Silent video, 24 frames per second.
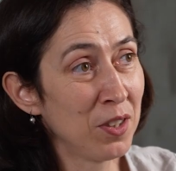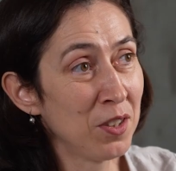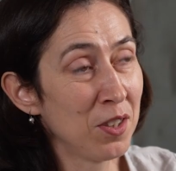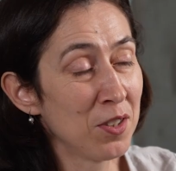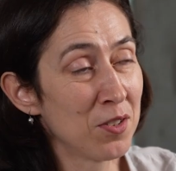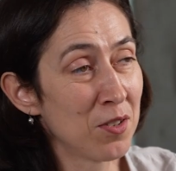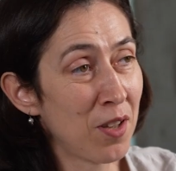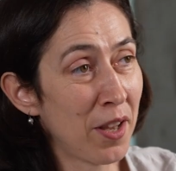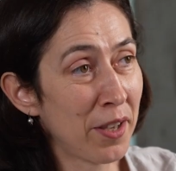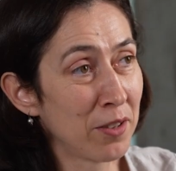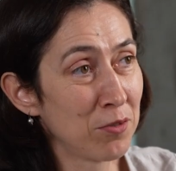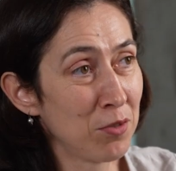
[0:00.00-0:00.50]
in
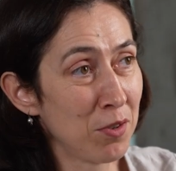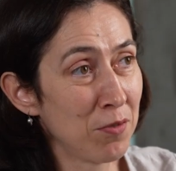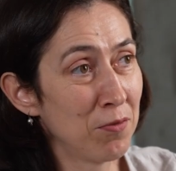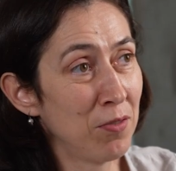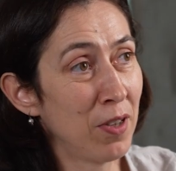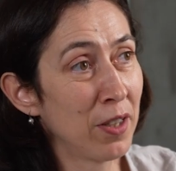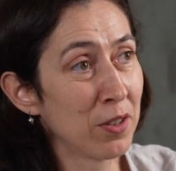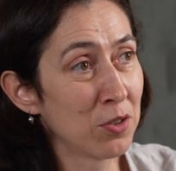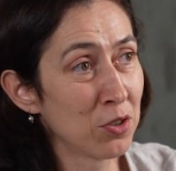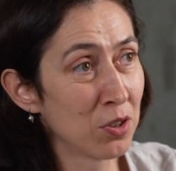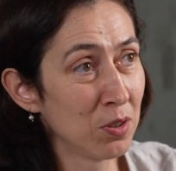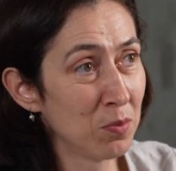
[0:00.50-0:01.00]
this like
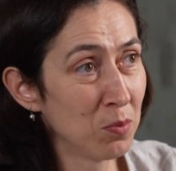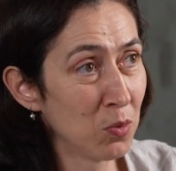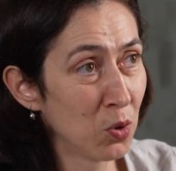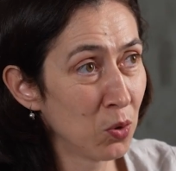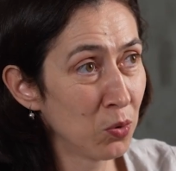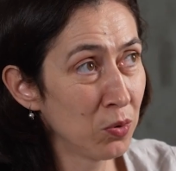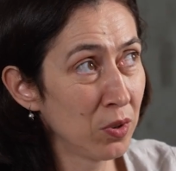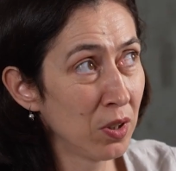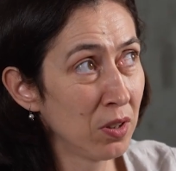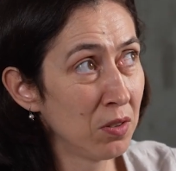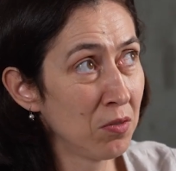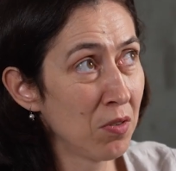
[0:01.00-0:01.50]
reflection
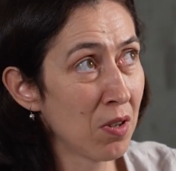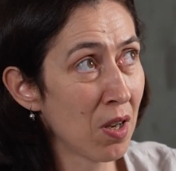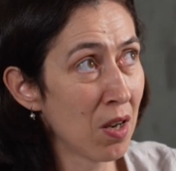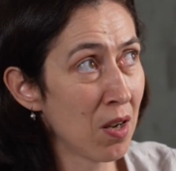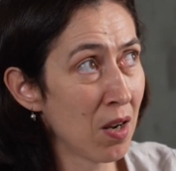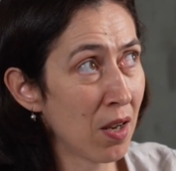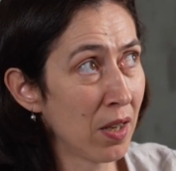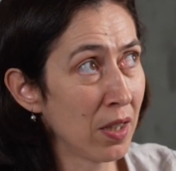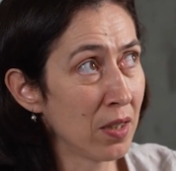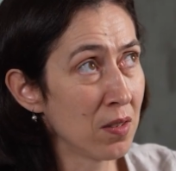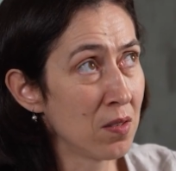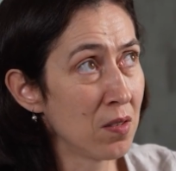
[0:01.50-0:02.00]
mode in
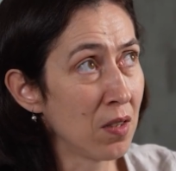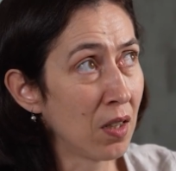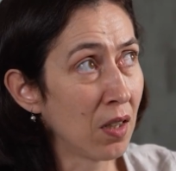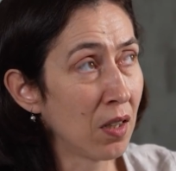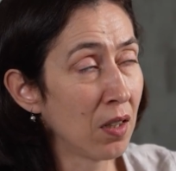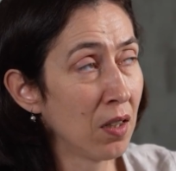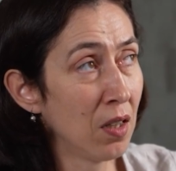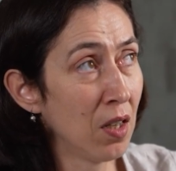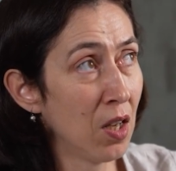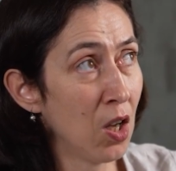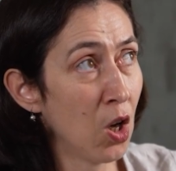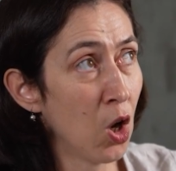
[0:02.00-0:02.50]

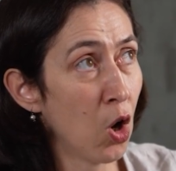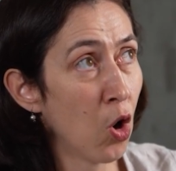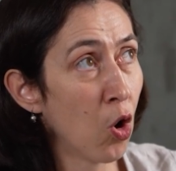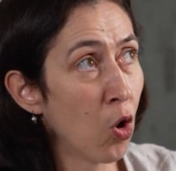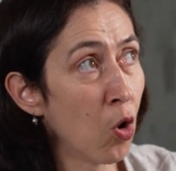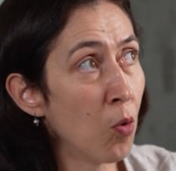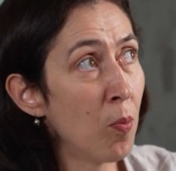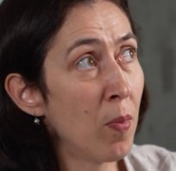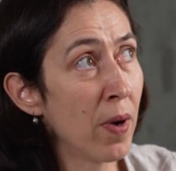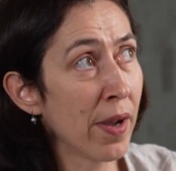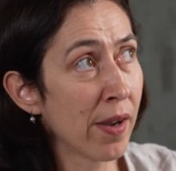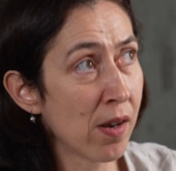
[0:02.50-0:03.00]
realizing,
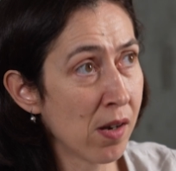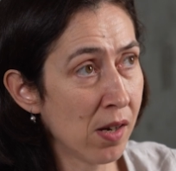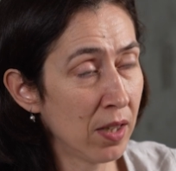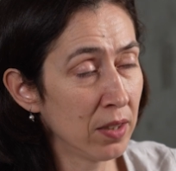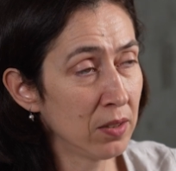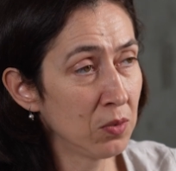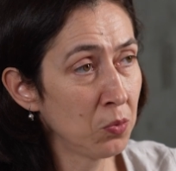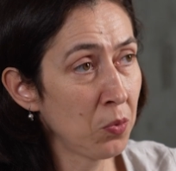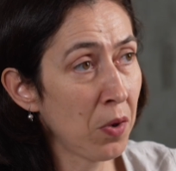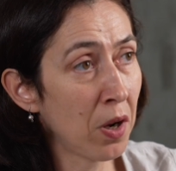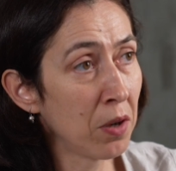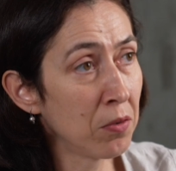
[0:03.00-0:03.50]
oh my
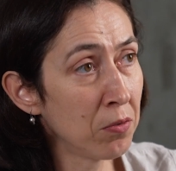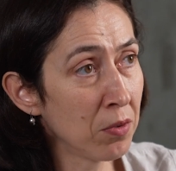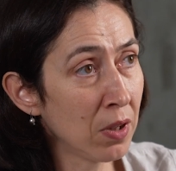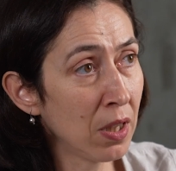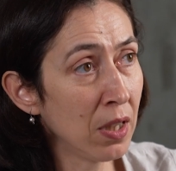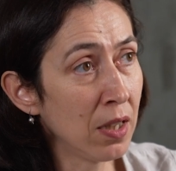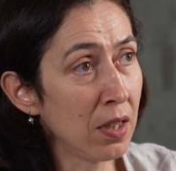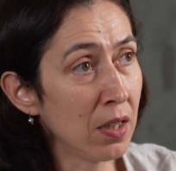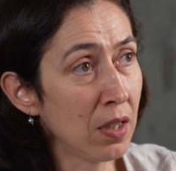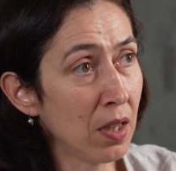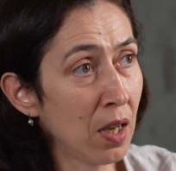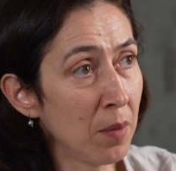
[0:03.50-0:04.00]
God, we are
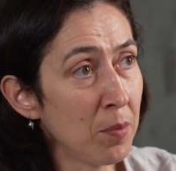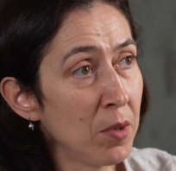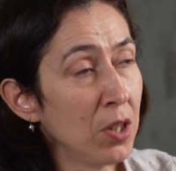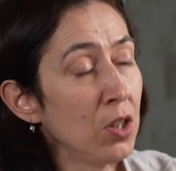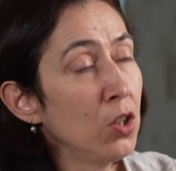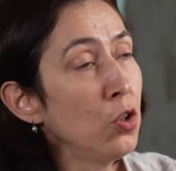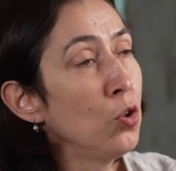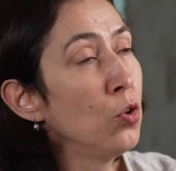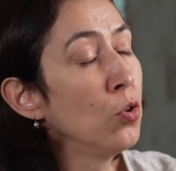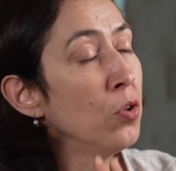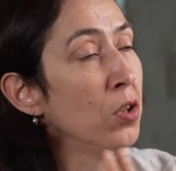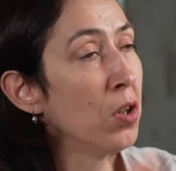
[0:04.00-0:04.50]
really,
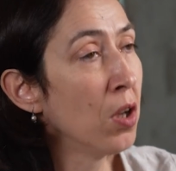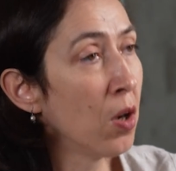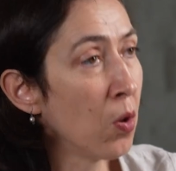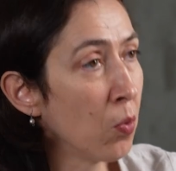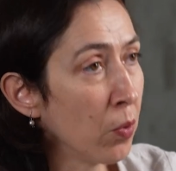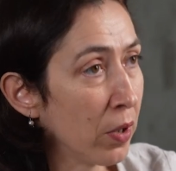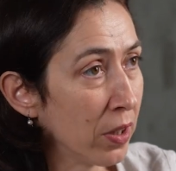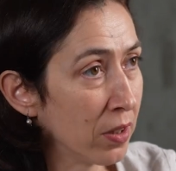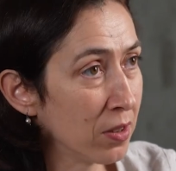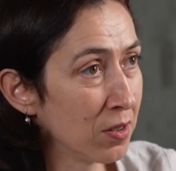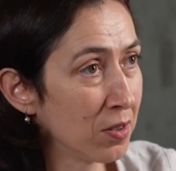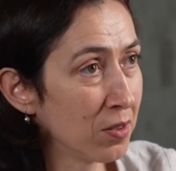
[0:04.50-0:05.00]

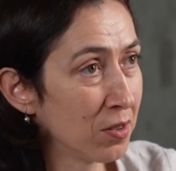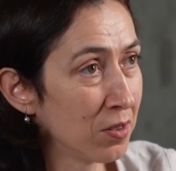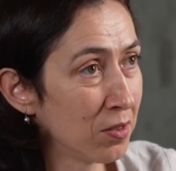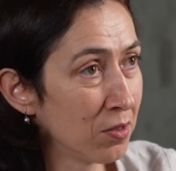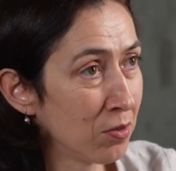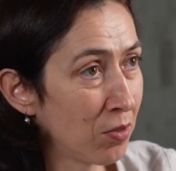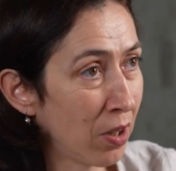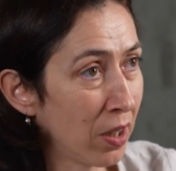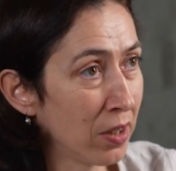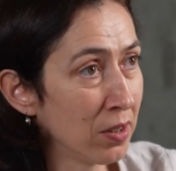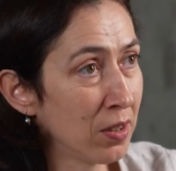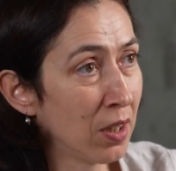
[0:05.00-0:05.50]
it,
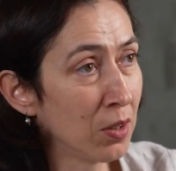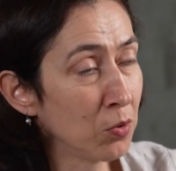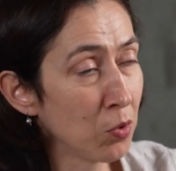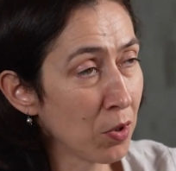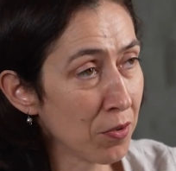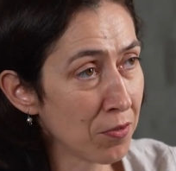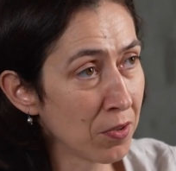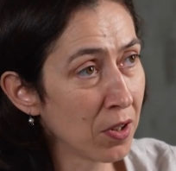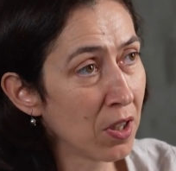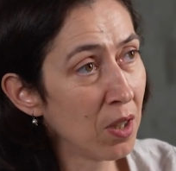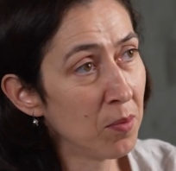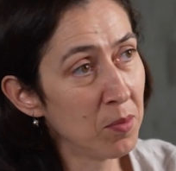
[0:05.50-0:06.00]
right? That
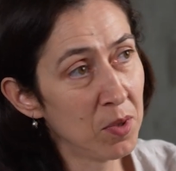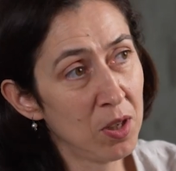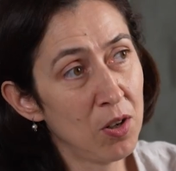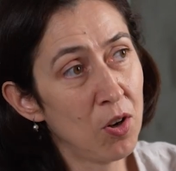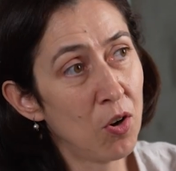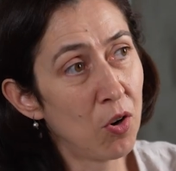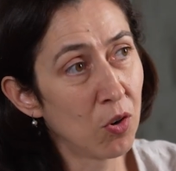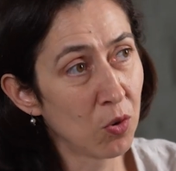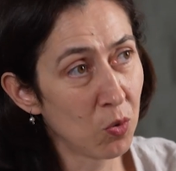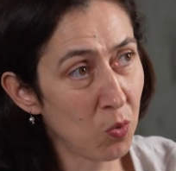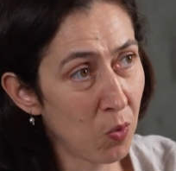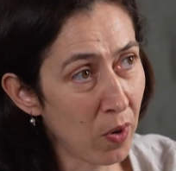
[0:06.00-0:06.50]
we've come a
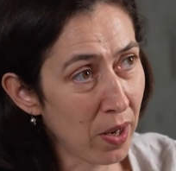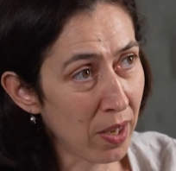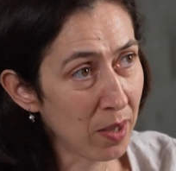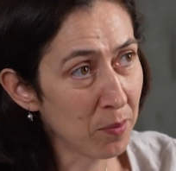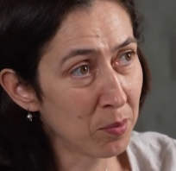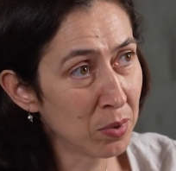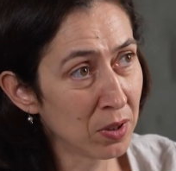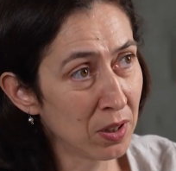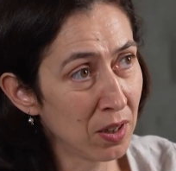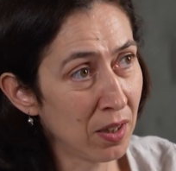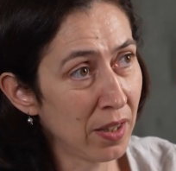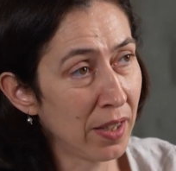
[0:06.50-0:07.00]
long way,
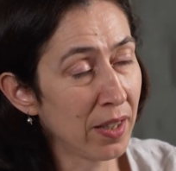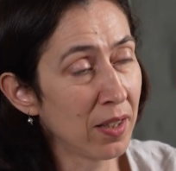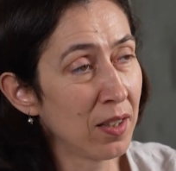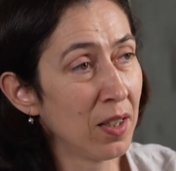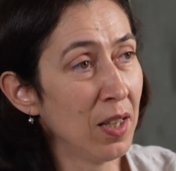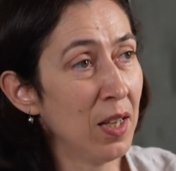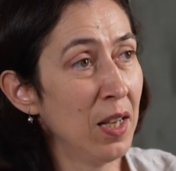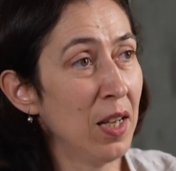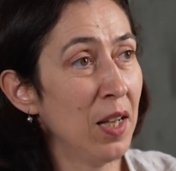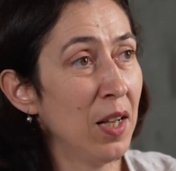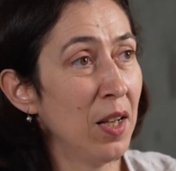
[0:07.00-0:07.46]
but like,